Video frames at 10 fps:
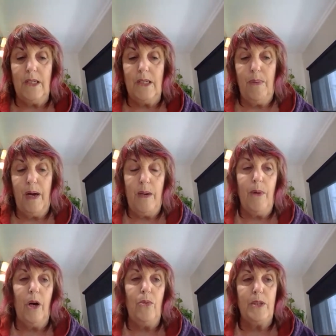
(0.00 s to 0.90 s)
and to pay
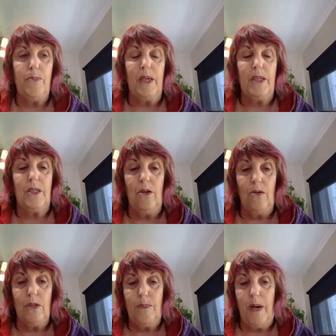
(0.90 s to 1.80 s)
my respects to
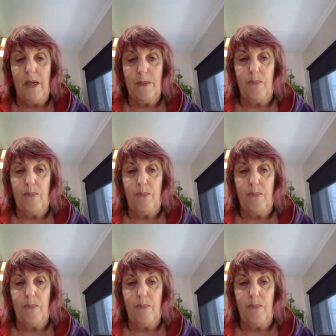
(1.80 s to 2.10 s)
elders past,